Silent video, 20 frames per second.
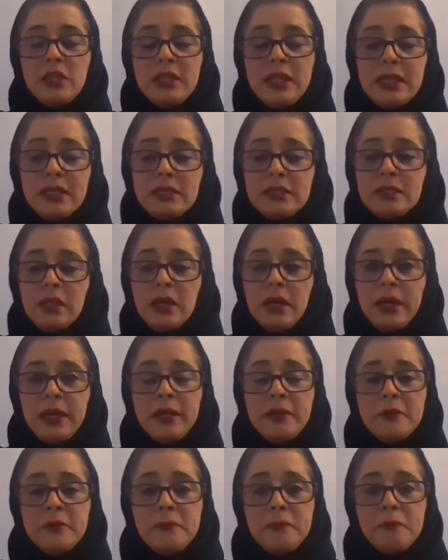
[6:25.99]
The next
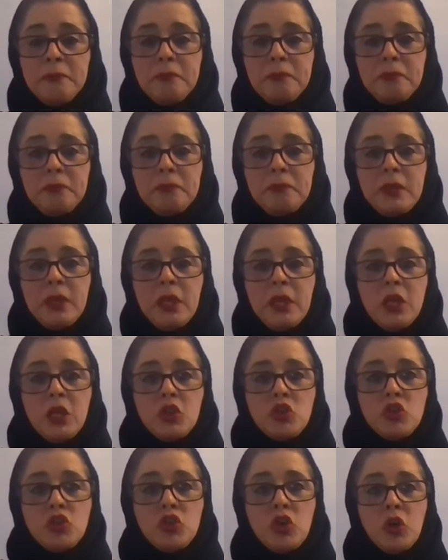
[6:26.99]
slide
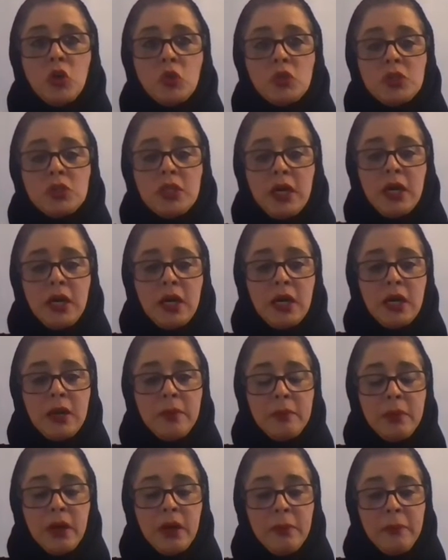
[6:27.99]
shows
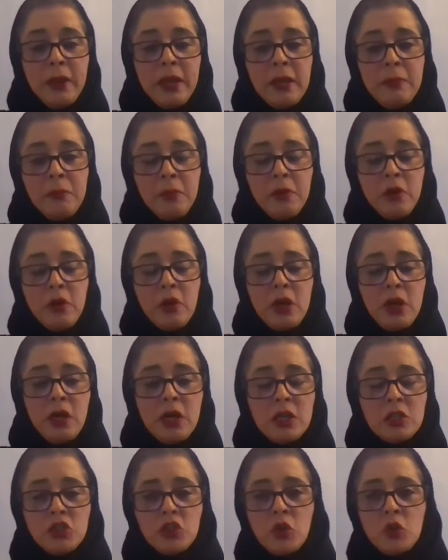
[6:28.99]
a paper,
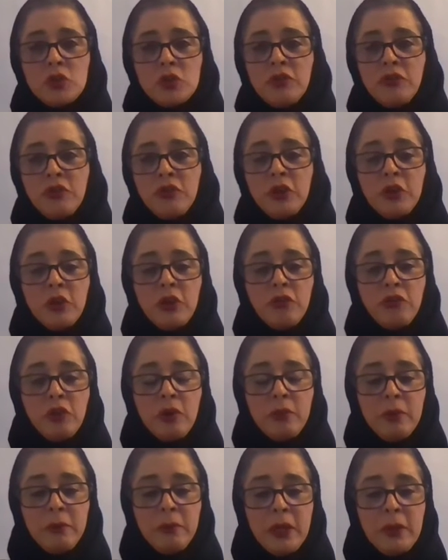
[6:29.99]
shows a figure
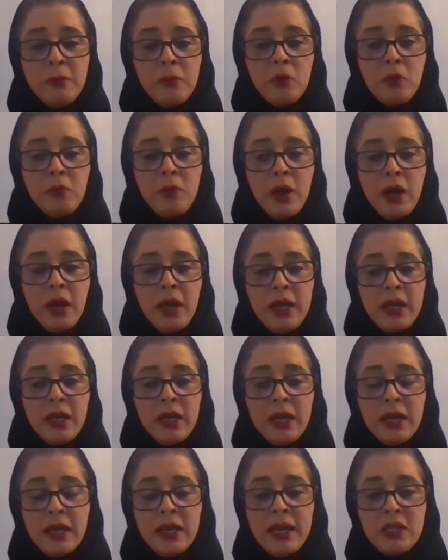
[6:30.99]
from a paper by
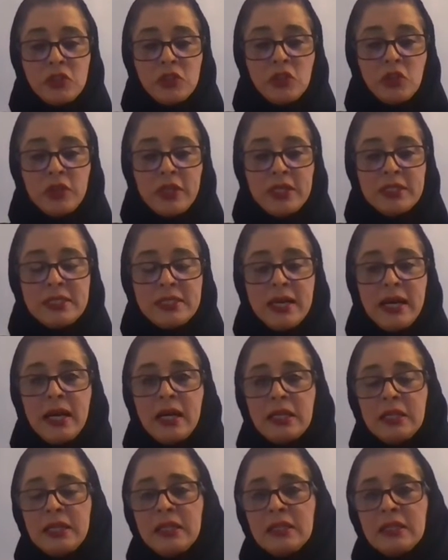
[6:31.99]
Geyser et
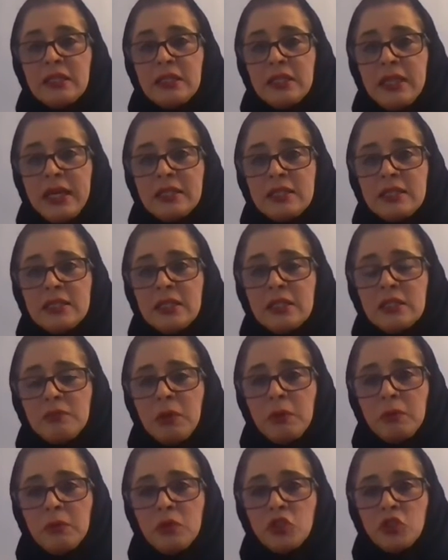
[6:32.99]
al. In the Lancet,
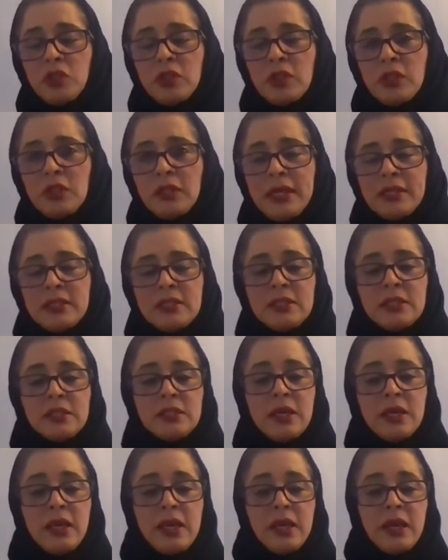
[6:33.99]
published in the Lancet
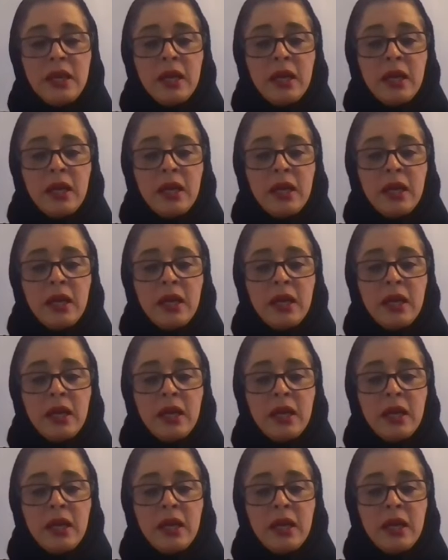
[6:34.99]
